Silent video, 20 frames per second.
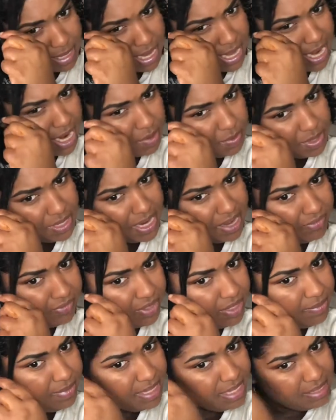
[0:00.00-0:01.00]
my hair would
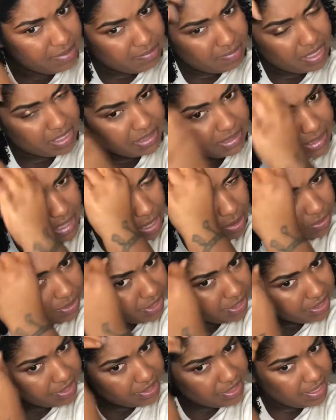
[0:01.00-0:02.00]
definitely be much
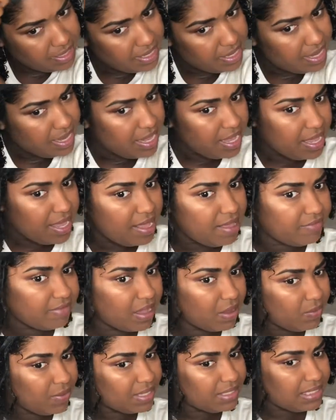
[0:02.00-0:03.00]
longer if
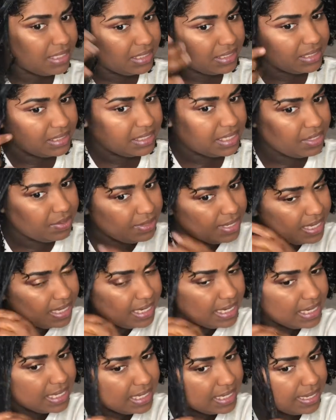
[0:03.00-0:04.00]
I wasn't still
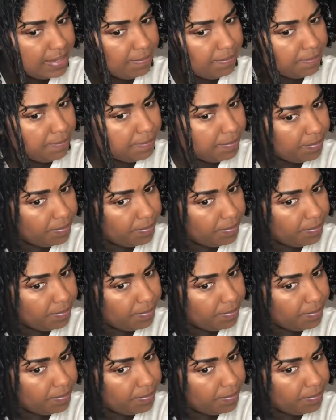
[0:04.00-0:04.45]
getting it cut.